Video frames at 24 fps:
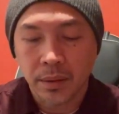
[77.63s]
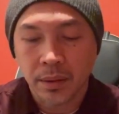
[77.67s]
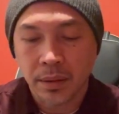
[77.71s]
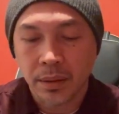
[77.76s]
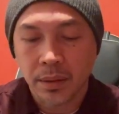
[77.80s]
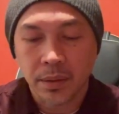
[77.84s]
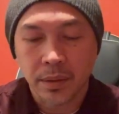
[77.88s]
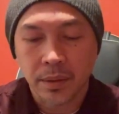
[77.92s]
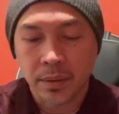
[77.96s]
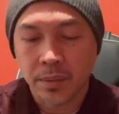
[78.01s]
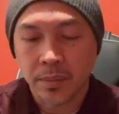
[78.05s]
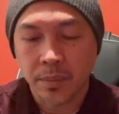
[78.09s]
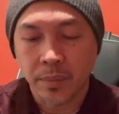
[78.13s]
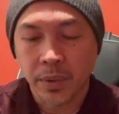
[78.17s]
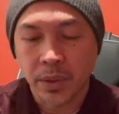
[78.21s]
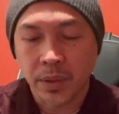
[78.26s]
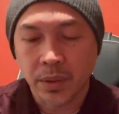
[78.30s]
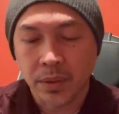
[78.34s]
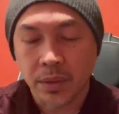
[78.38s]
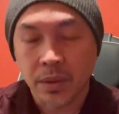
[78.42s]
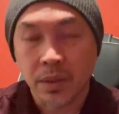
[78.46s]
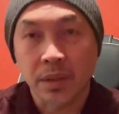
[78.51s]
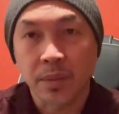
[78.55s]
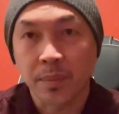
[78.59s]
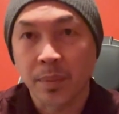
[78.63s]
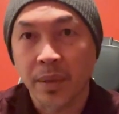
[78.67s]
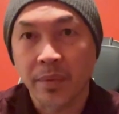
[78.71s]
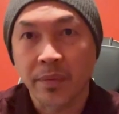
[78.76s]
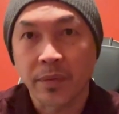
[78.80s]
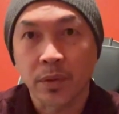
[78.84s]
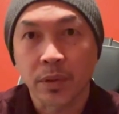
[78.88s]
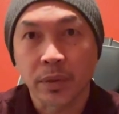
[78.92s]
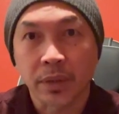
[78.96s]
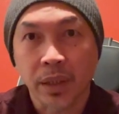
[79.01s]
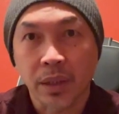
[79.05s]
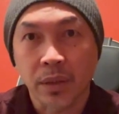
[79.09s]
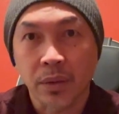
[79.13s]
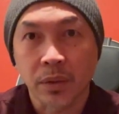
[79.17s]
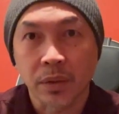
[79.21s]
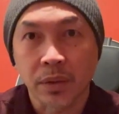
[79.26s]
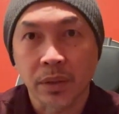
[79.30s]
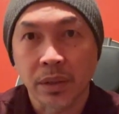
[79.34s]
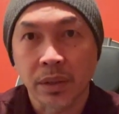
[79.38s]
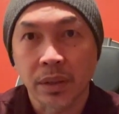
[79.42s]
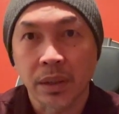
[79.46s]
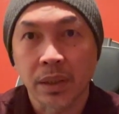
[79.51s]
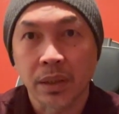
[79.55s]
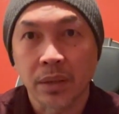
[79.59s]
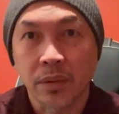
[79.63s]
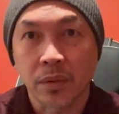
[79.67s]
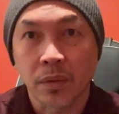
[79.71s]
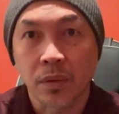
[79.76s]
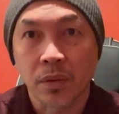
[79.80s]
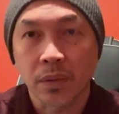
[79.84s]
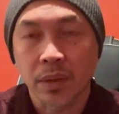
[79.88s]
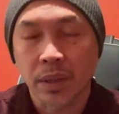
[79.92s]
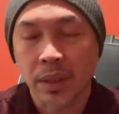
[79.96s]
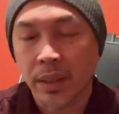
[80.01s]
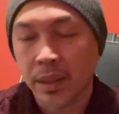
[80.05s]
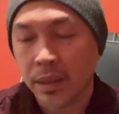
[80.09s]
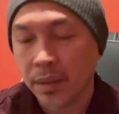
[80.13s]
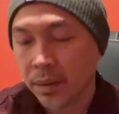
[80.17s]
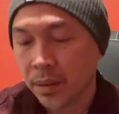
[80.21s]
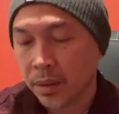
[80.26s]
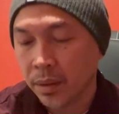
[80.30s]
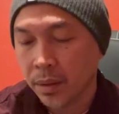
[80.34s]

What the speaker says: It's because it's my fault, I ordered it wrongly.